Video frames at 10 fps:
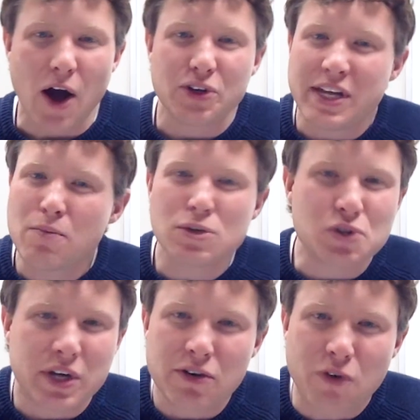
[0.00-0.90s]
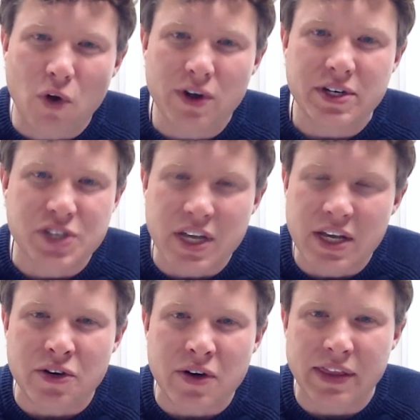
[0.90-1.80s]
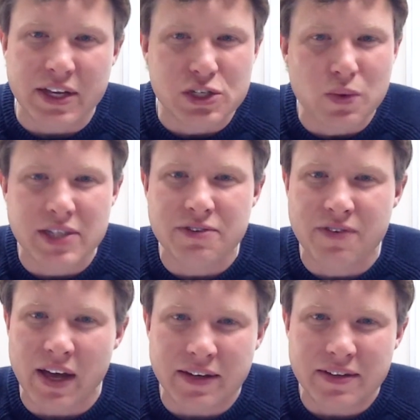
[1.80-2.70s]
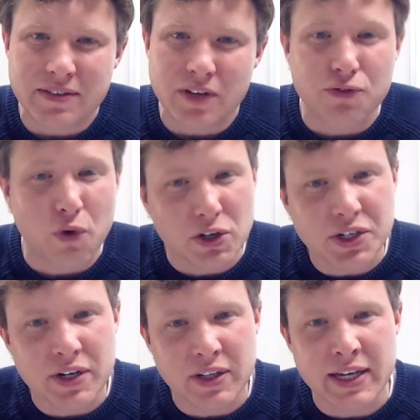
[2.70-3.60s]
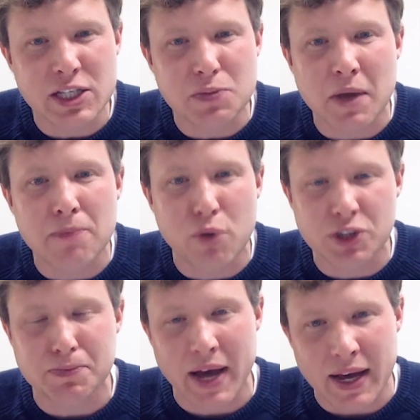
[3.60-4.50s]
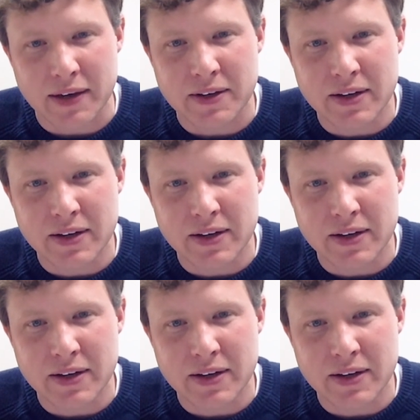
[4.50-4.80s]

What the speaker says: Our team was looking forward to seeing you at this week's event. Unfortunately, it's been pushed back.